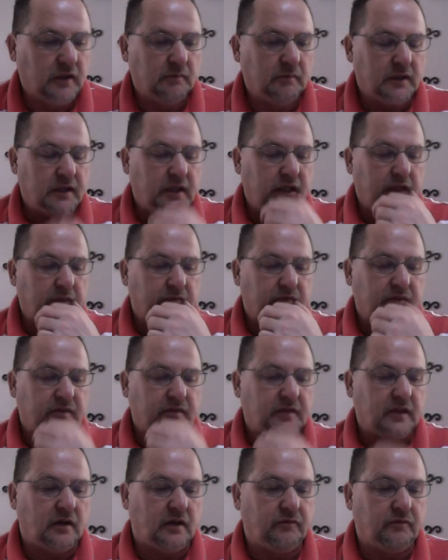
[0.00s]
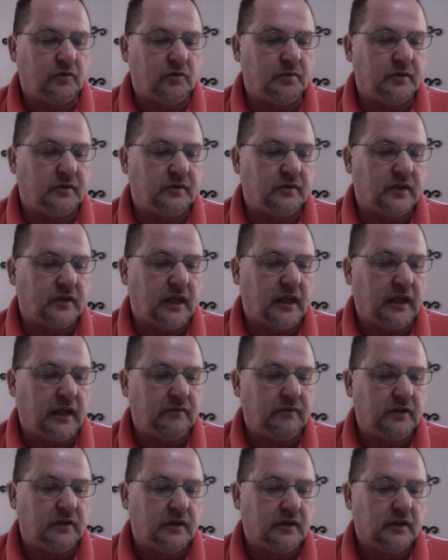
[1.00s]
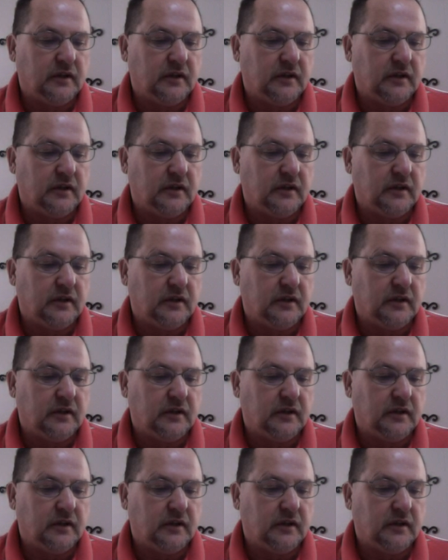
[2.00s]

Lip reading: but he himself will be saved,